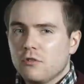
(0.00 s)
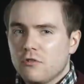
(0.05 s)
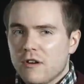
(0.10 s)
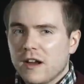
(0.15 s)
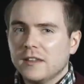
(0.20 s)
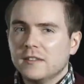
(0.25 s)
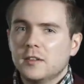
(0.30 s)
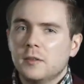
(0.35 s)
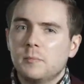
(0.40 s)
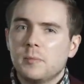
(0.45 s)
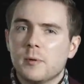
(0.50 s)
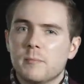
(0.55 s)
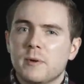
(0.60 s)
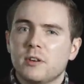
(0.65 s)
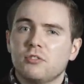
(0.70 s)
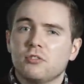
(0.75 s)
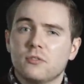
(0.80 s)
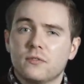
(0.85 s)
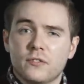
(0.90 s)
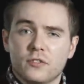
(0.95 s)
granted
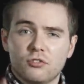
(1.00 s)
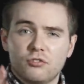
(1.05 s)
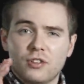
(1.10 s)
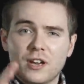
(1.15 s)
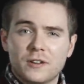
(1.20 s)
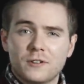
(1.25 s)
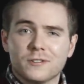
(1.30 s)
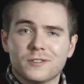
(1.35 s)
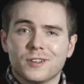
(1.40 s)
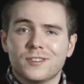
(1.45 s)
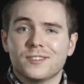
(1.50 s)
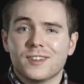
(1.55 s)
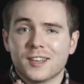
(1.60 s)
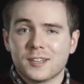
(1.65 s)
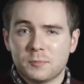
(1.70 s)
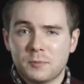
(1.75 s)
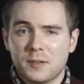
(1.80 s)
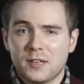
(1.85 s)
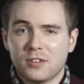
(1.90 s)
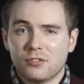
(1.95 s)
permission for Shackleton's
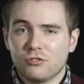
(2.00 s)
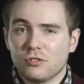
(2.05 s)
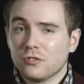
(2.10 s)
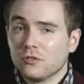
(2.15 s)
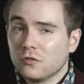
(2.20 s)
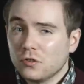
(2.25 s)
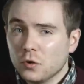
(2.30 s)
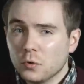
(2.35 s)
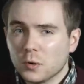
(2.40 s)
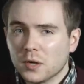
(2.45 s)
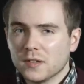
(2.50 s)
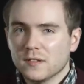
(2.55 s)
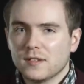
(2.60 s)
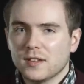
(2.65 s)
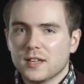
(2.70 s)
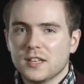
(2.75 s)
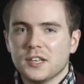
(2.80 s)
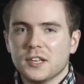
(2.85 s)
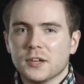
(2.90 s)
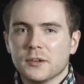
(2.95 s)
expedition to
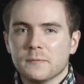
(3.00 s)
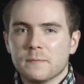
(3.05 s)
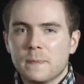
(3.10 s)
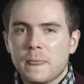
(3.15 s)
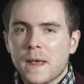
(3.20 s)
continue